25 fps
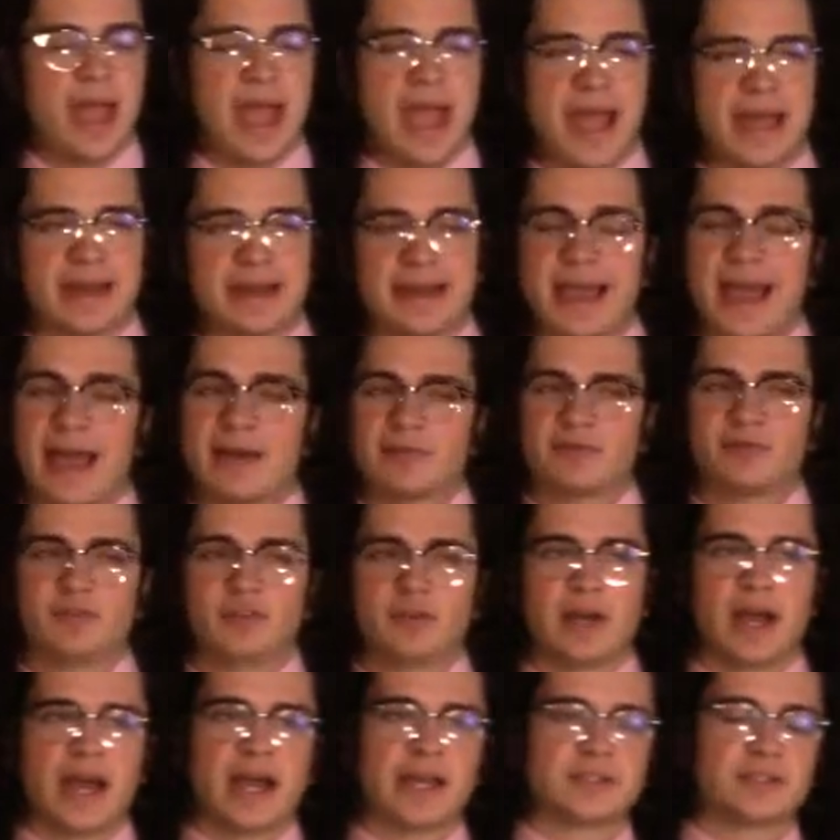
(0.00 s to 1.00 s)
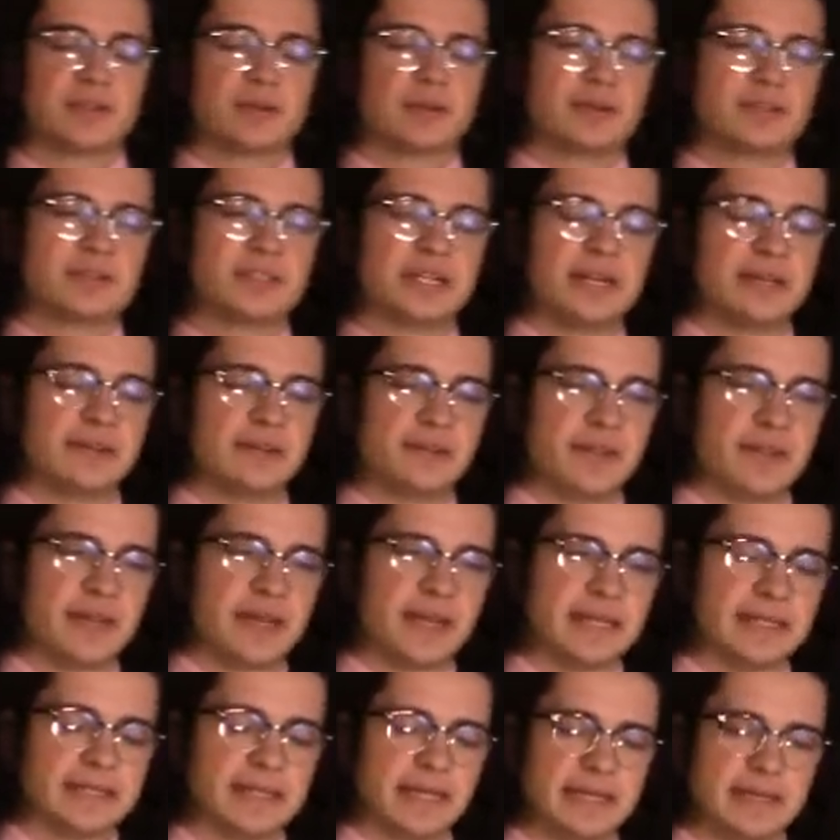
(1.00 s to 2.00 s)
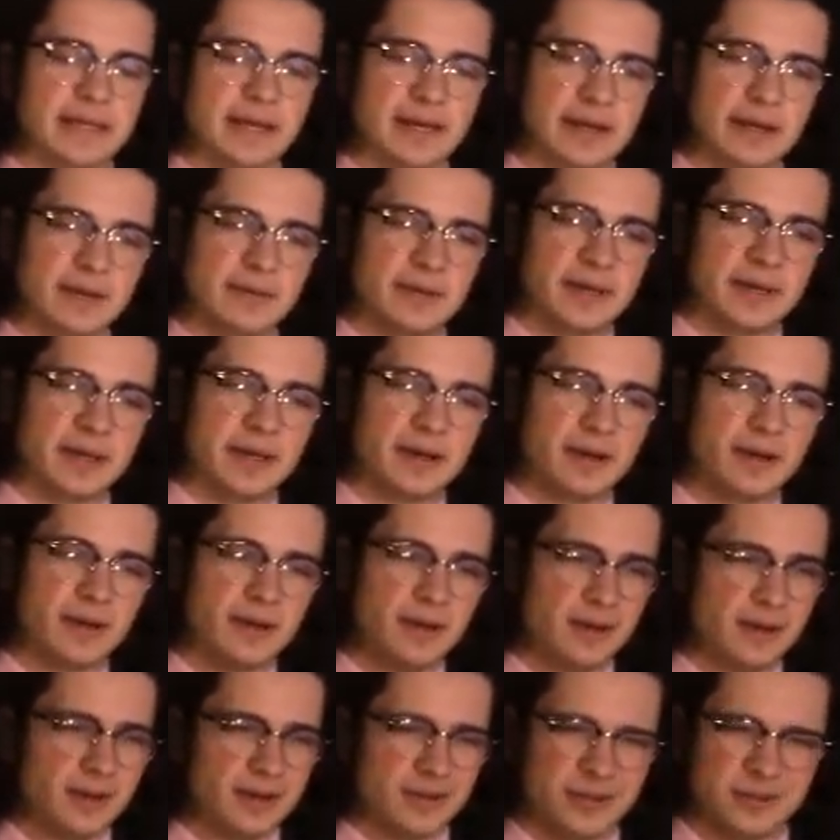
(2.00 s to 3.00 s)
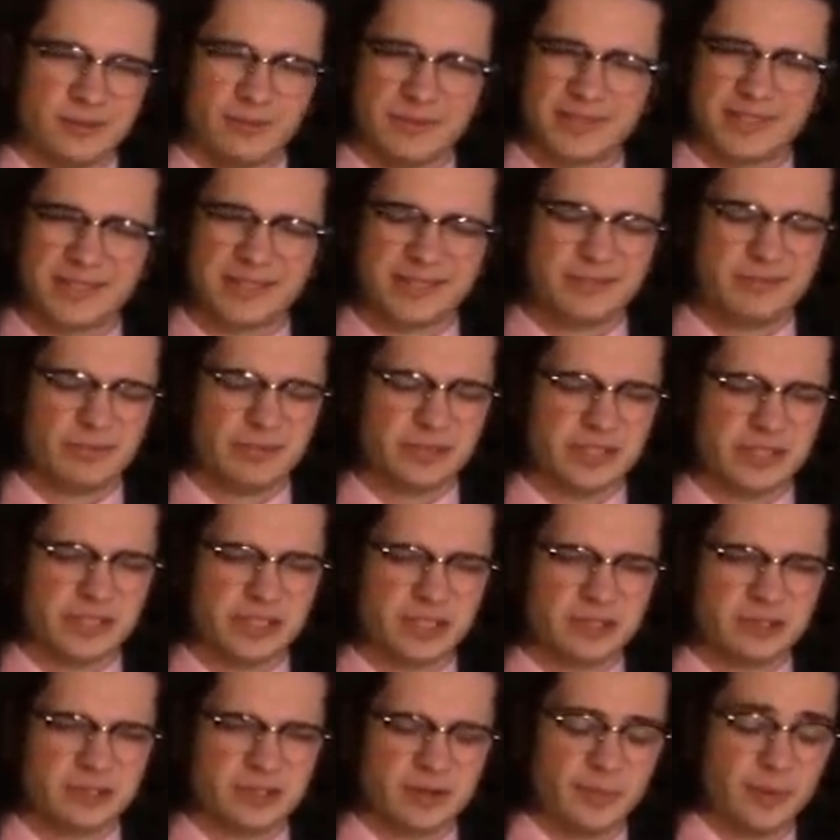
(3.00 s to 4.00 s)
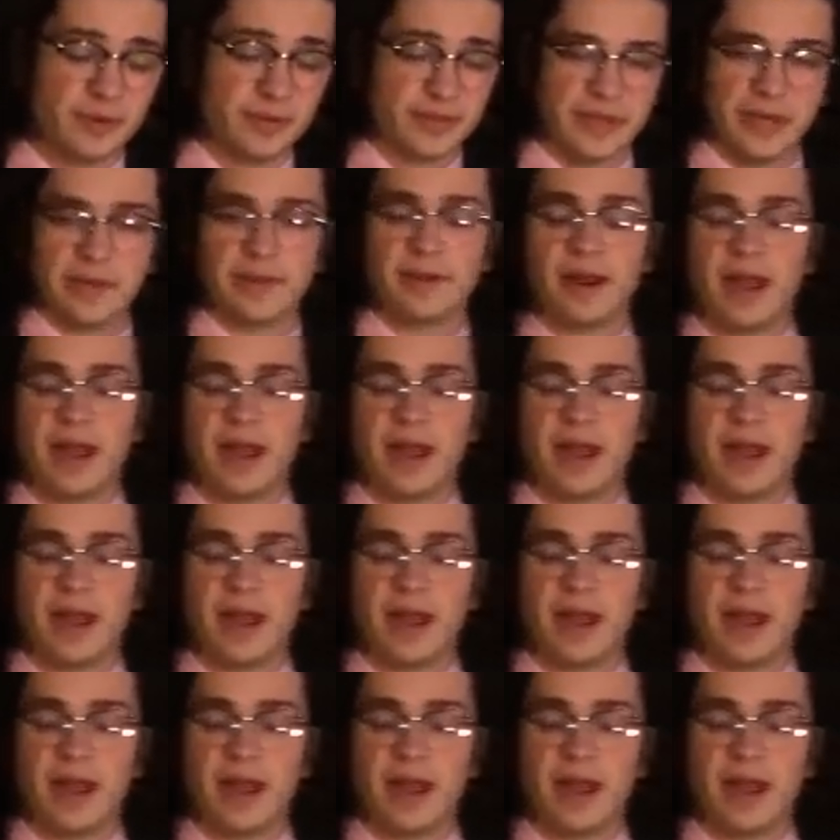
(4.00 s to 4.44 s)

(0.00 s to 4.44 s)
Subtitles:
And half of you guys are sitting there thinking like, what's a jean jumper? The other